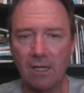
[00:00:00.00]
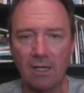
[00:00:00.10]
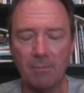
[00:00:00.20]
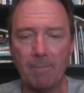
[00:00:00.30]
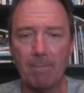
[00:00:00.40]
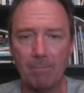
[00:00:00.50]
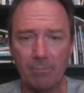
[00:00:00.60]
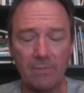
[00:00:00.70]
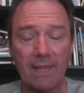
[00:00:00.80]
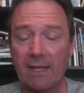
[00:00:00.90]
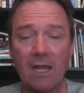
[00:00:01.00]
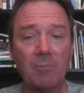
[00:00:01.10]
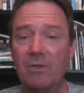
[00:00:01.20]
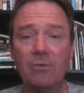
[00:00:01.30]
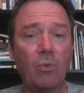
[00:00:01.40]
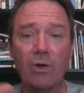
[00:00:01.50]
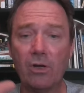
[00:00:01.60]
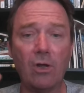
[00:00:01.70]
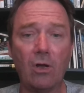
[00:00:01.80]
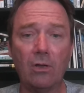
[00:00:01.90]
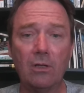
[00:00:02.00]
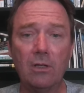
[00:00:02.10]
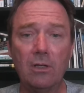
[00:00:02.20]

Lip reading: That cannot be supported at all.